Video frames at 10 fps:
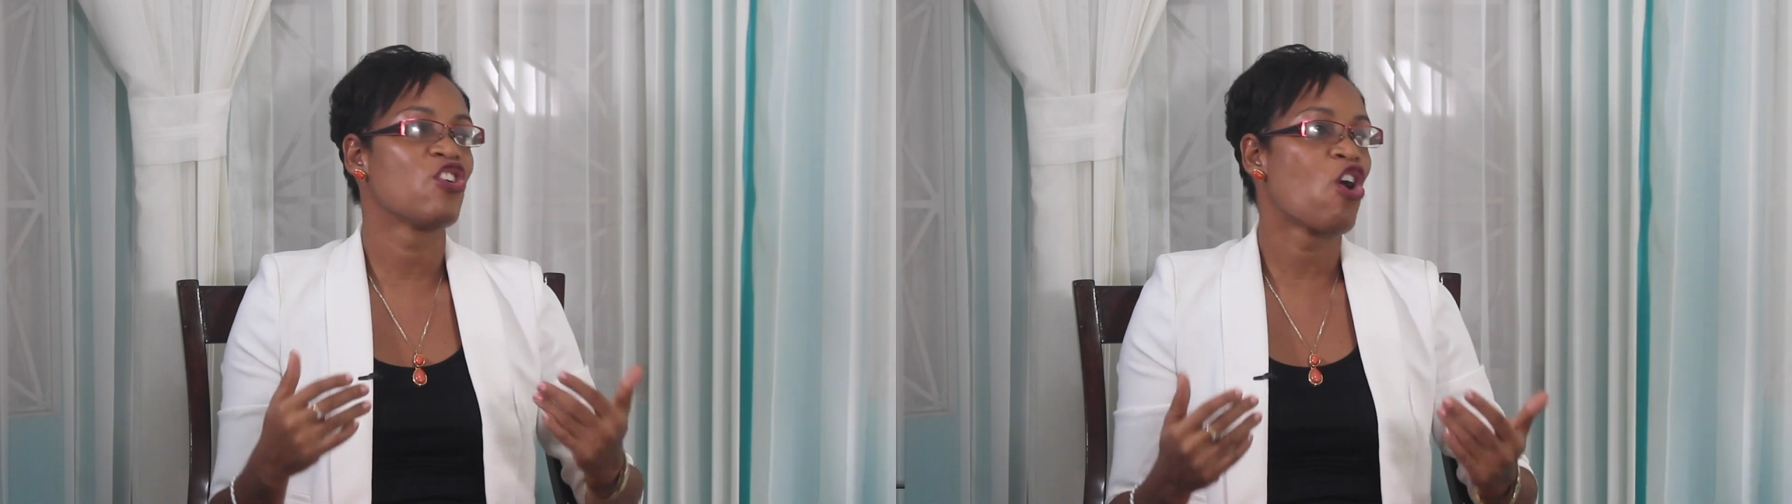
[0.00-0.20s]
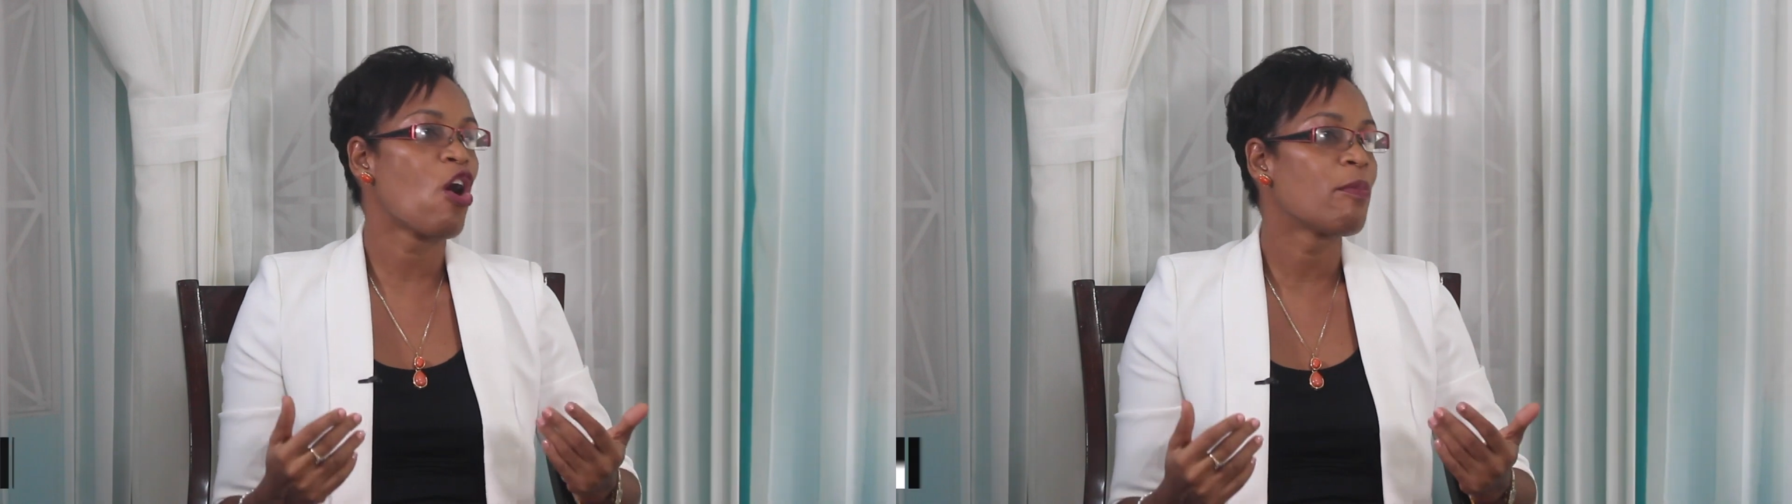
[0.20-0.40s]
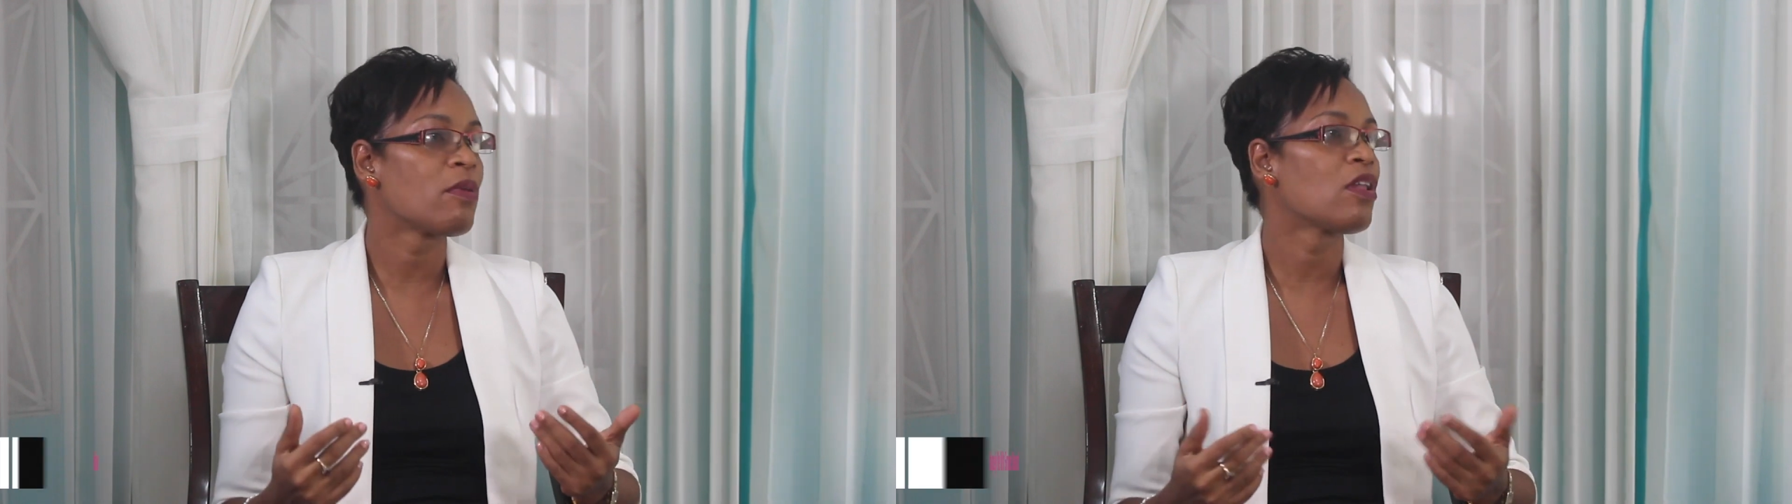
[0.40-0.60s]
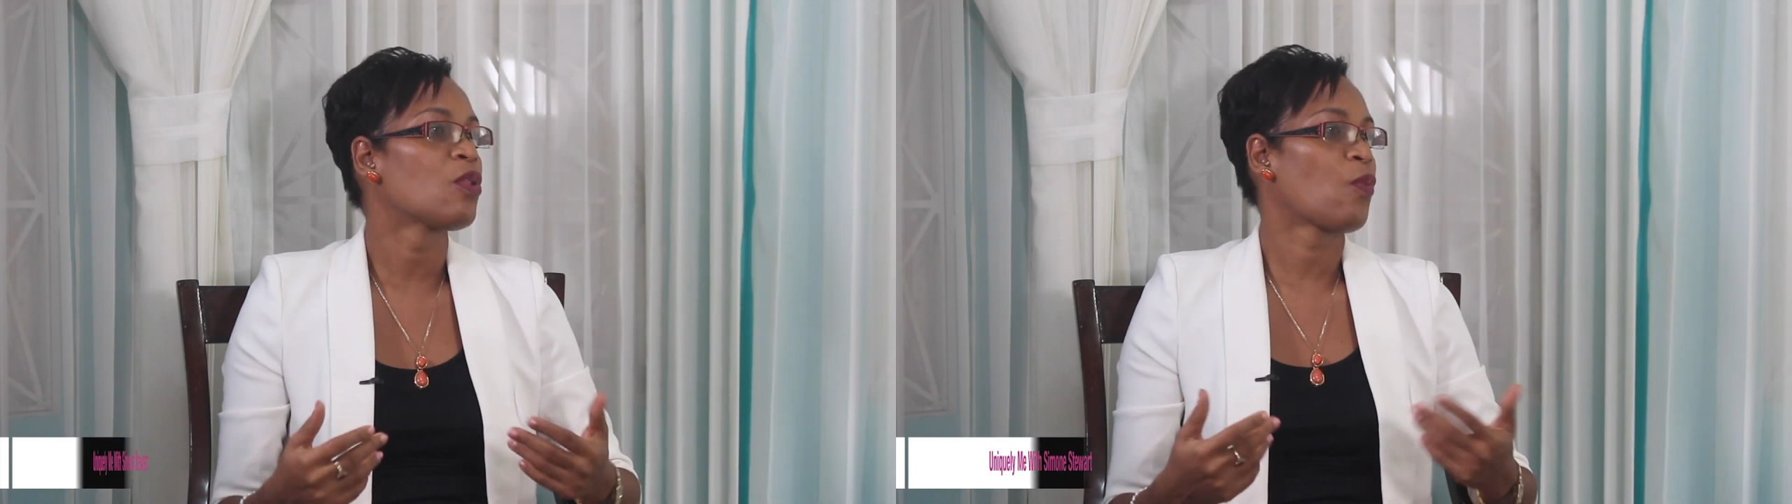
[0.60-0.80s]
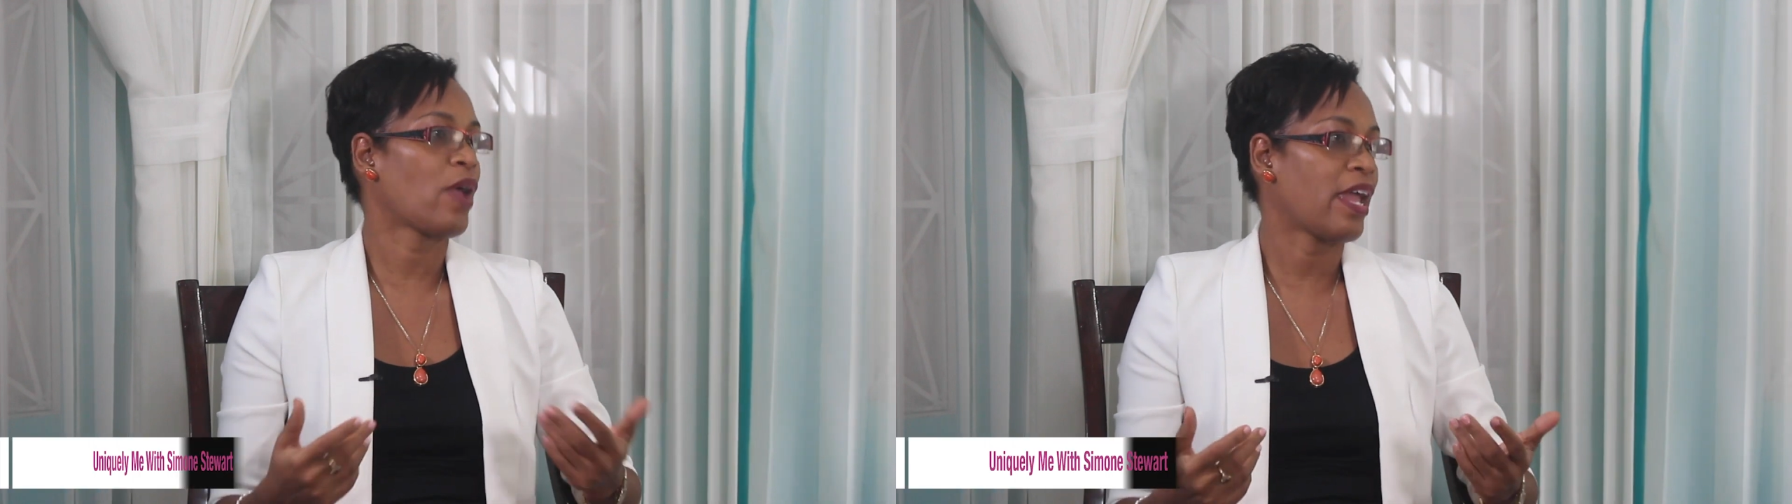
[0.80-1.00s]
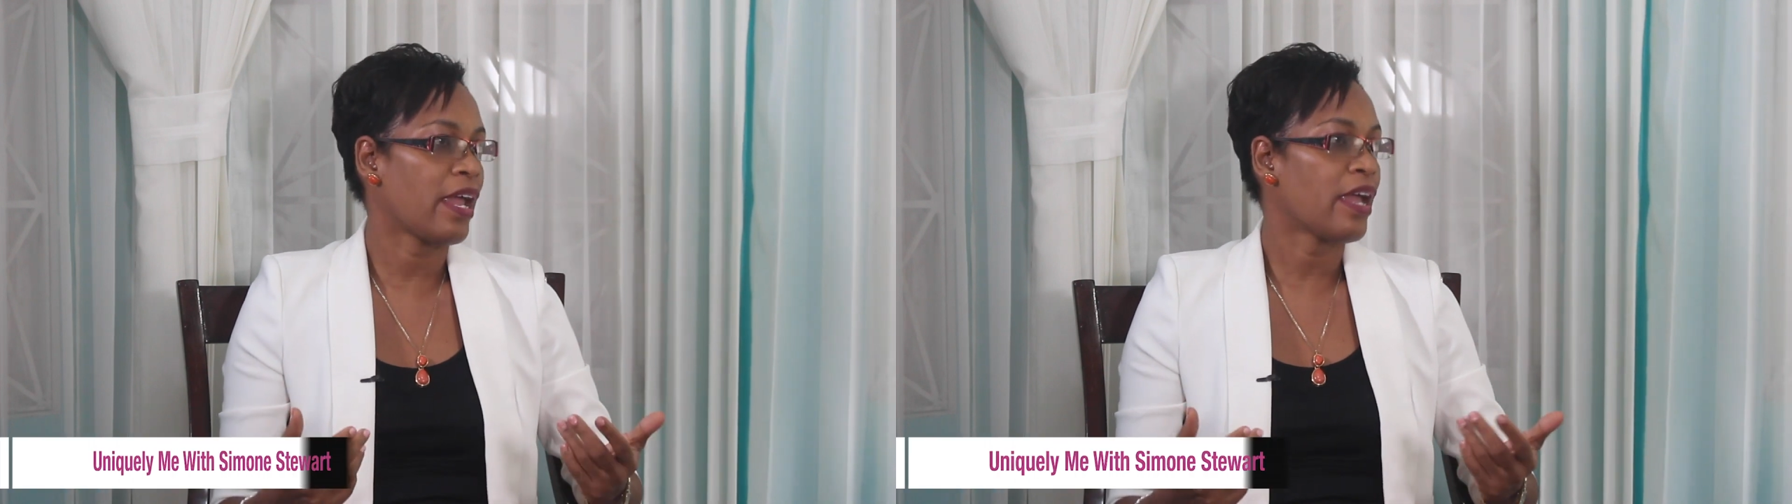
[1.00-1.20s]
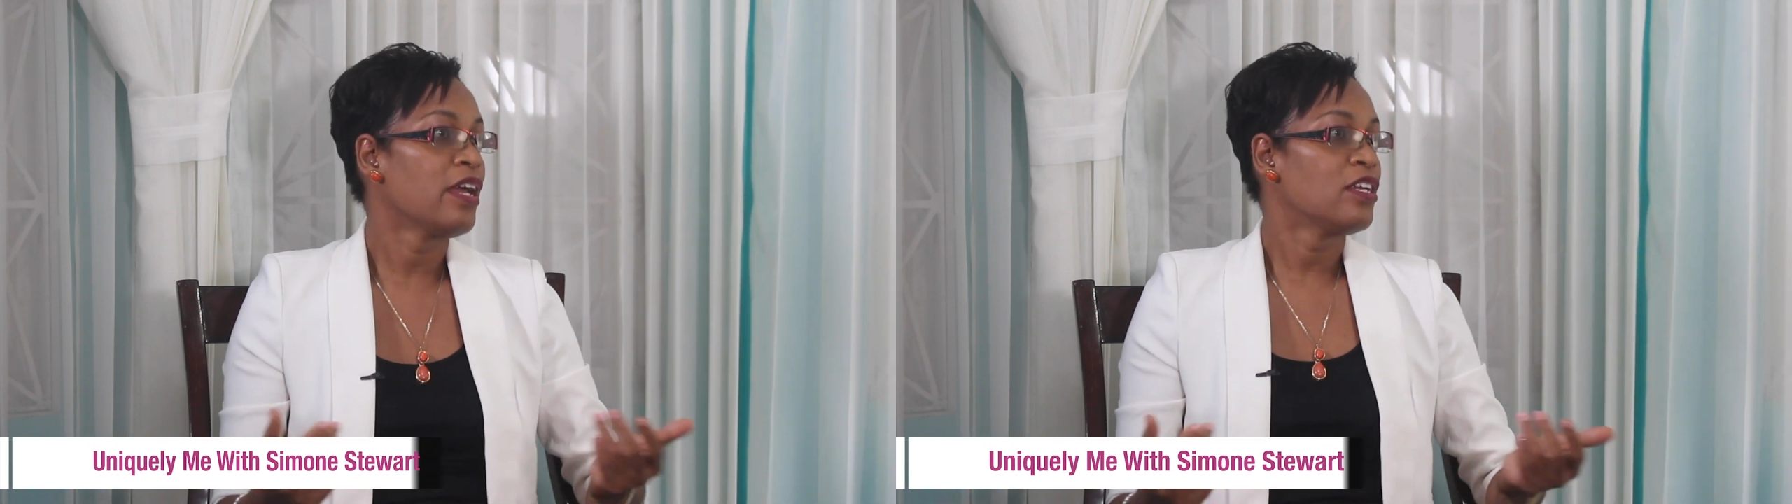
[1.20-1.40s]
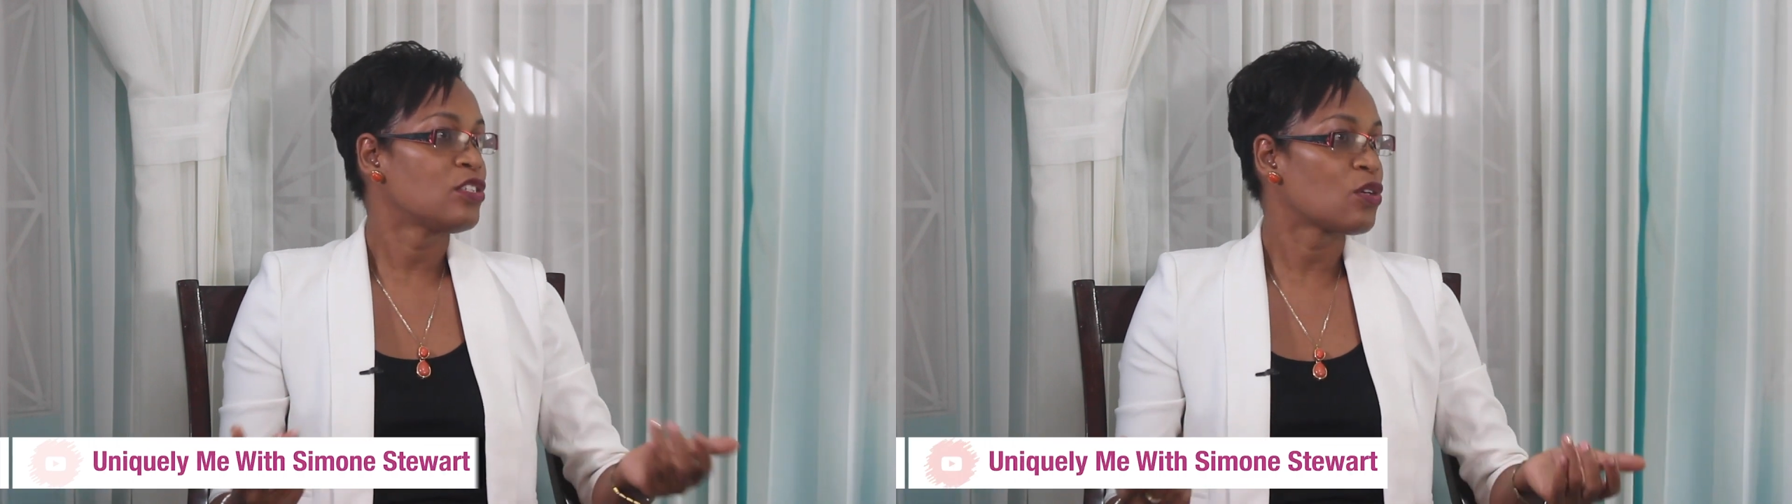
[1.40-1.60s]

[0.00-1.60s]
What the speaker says: normal way